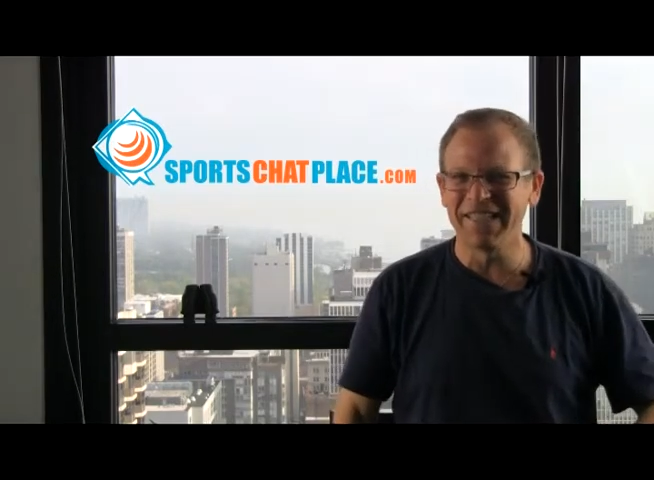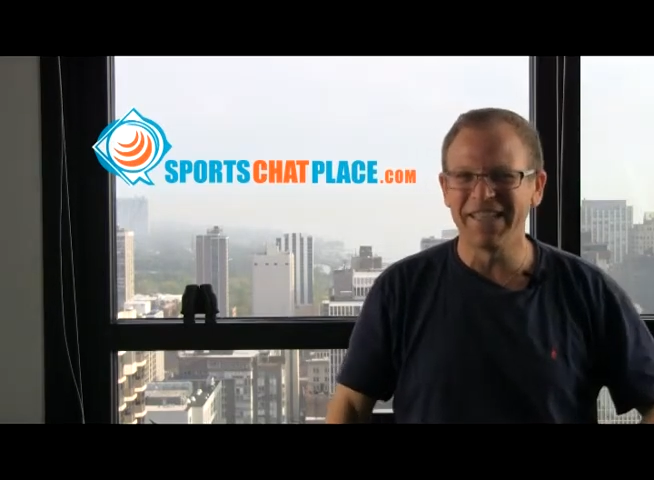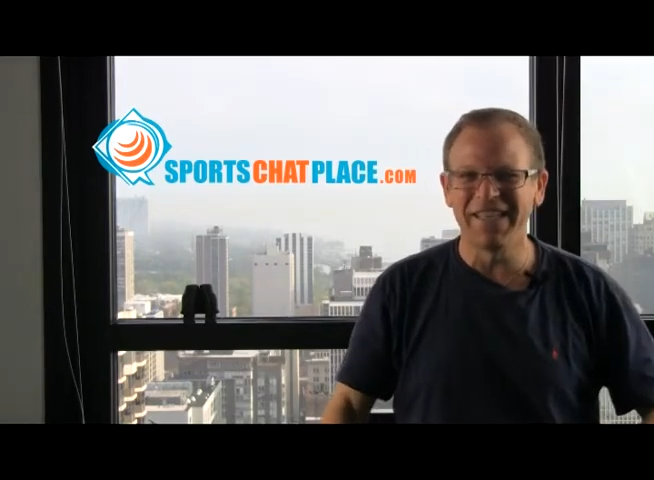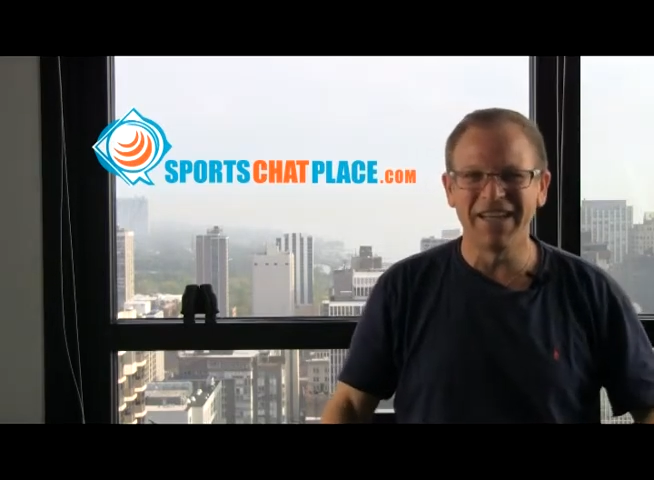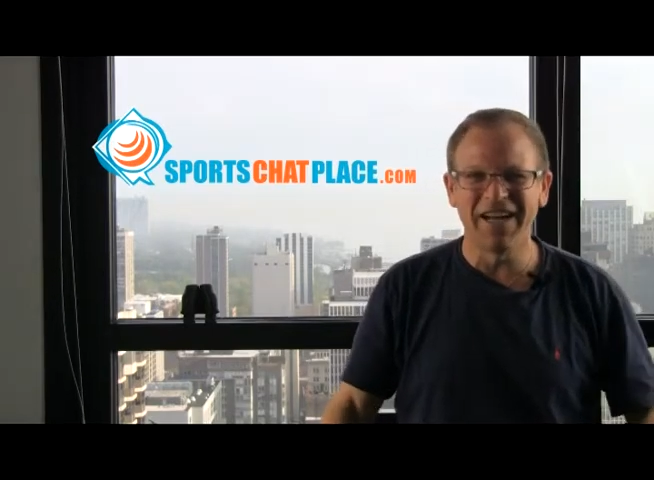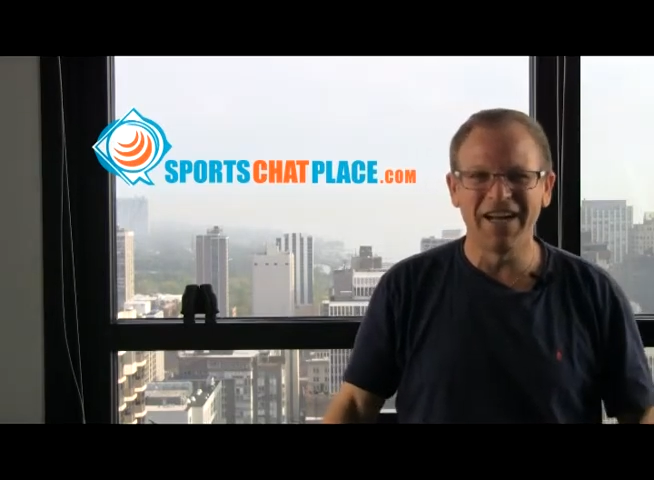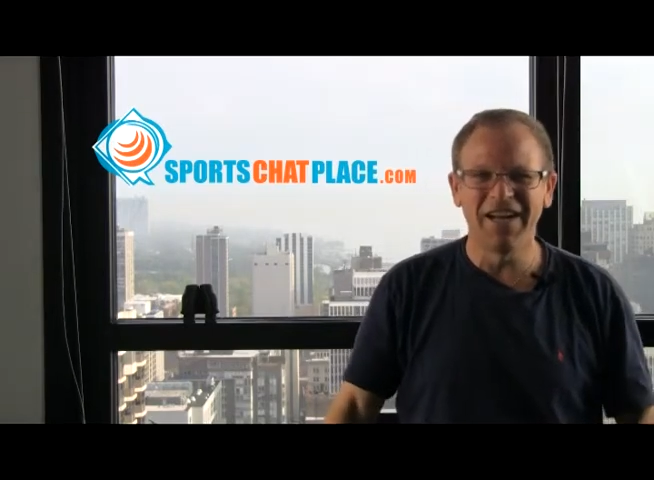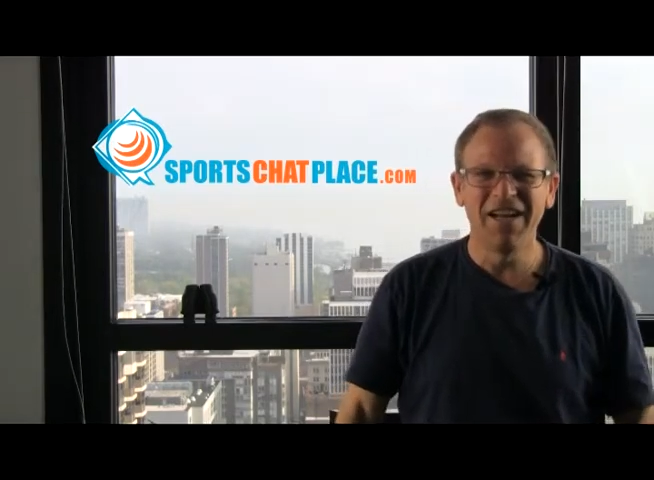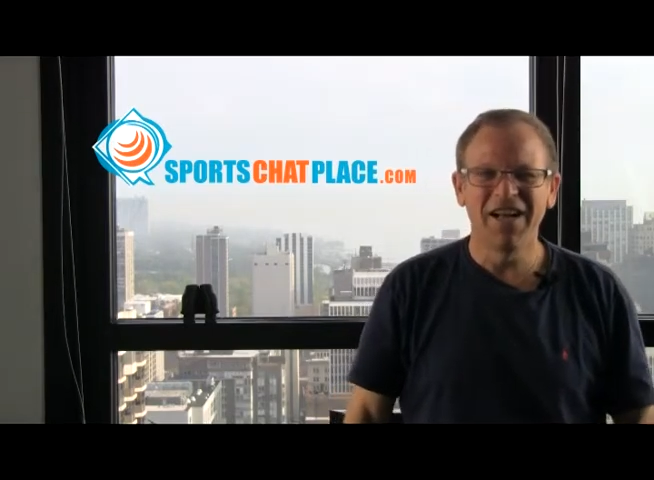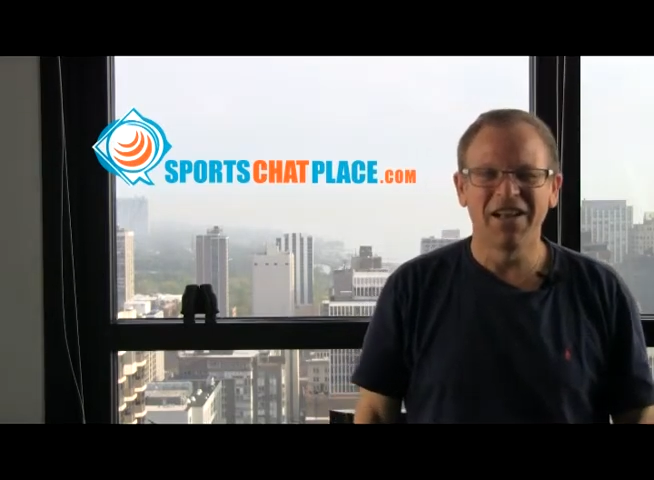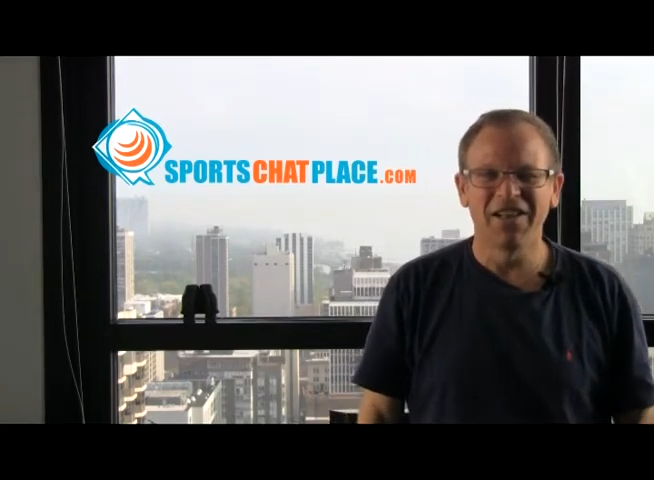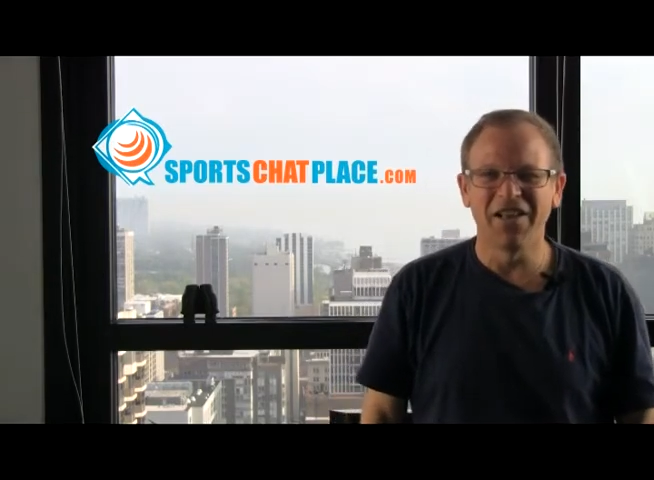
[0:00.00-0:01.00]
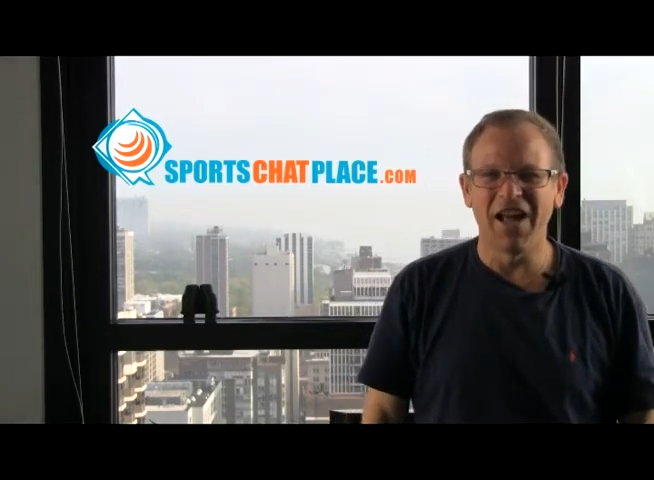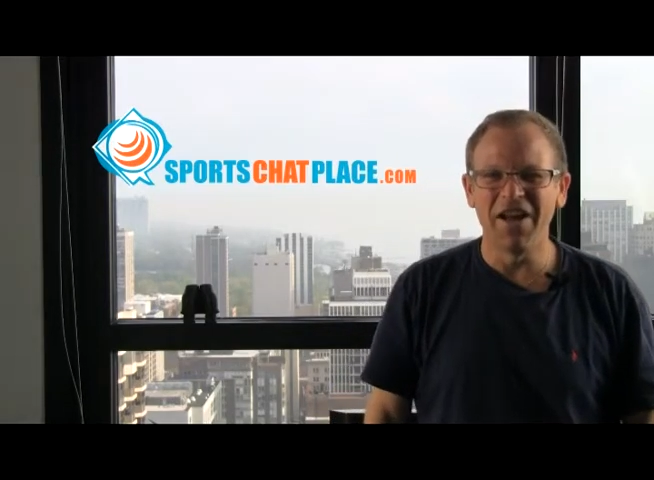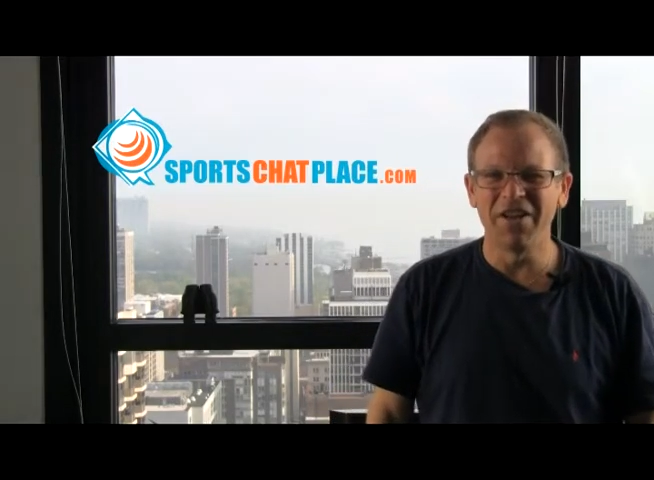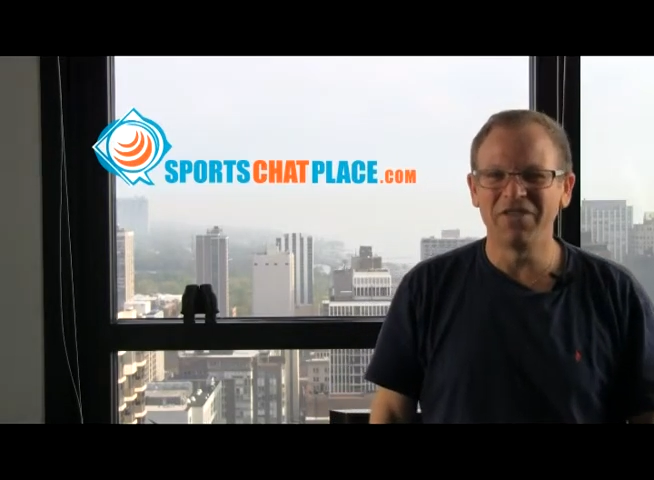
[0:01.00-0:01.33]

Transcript: and I